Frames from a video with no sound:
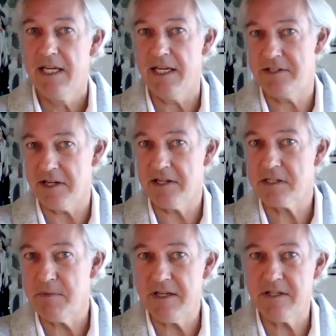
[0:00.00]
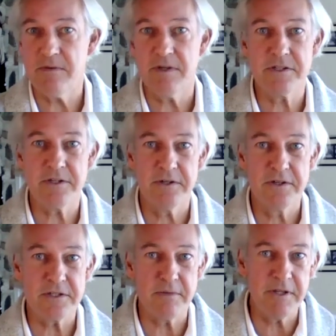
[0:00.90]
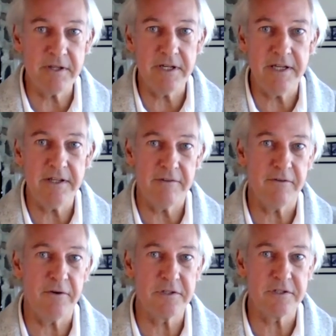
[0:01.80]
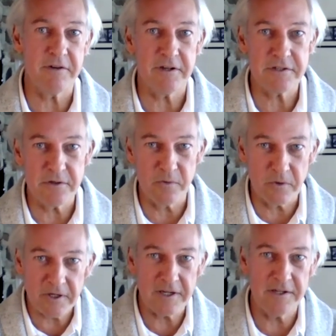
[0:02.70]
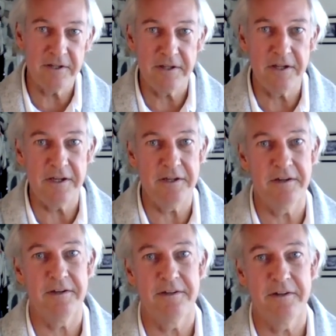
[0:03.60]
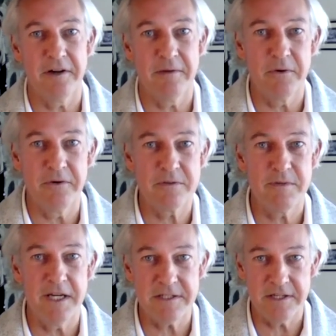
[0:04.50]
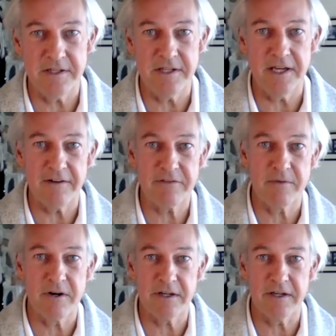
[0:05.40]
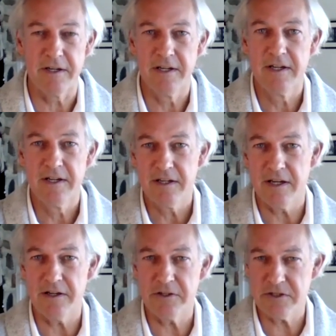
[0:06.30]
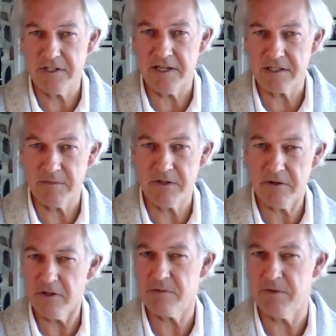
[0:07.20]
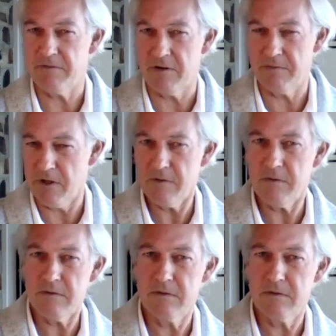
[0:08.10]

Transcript: It does speak to a certain stability that for those of us who work in the automotive space and in the aftermarket should take some encouragement from, no?